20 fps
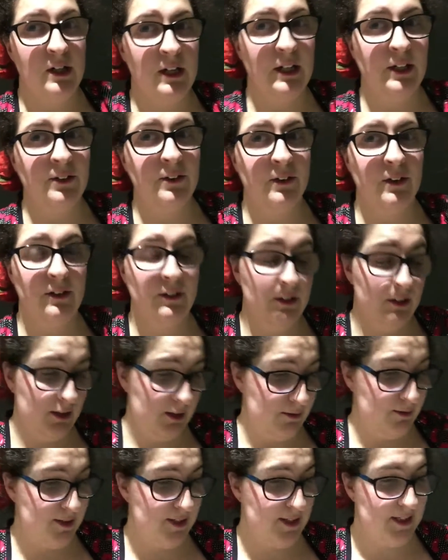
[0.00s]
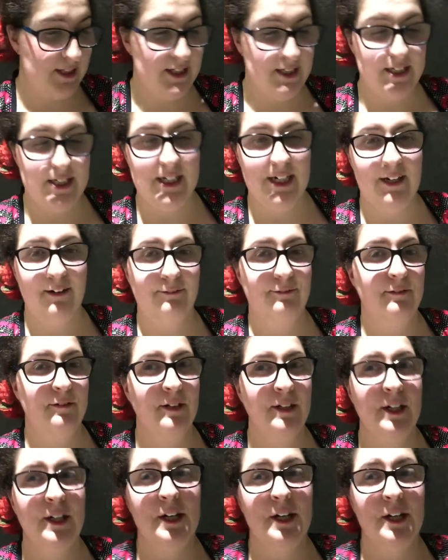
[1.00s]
I got a lot of stuff,